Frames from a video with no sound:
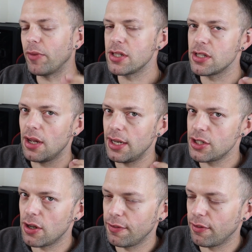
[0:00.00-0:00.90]
Slightly
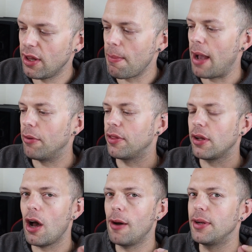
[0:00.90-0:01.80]
softer in the mouth. The
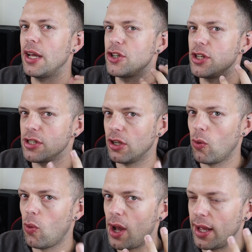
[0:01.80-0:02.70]
carbonation isn't
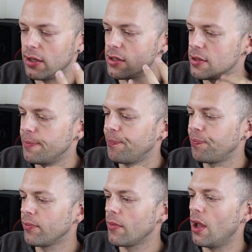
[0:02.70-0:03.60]
quite as
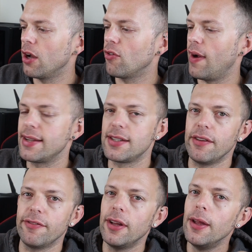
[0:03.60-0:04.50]

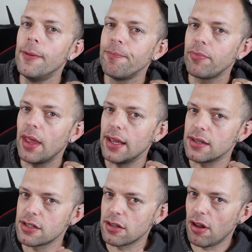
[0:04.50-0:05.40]
aggressive.
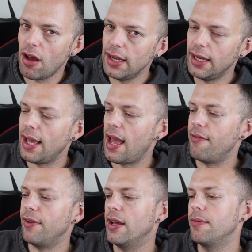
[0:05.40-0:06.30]
It's slightly
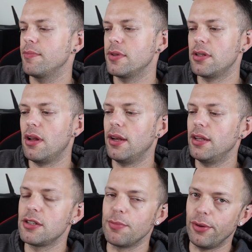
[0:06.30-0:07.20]
heavier,
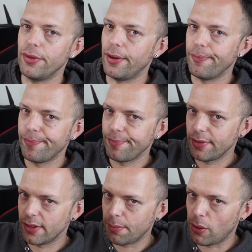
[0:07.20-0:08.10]
slightly smoother.
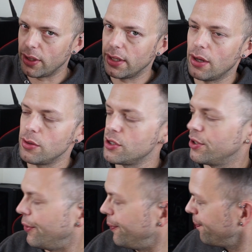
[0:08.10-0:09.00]
The point goes
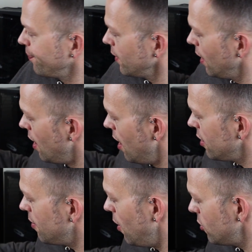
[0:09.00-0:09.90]
to.
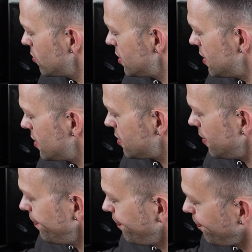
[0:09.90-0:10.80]
The Model
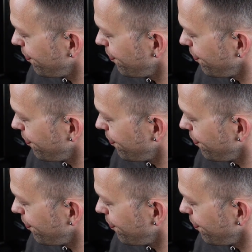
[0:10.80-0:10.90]
Citizen.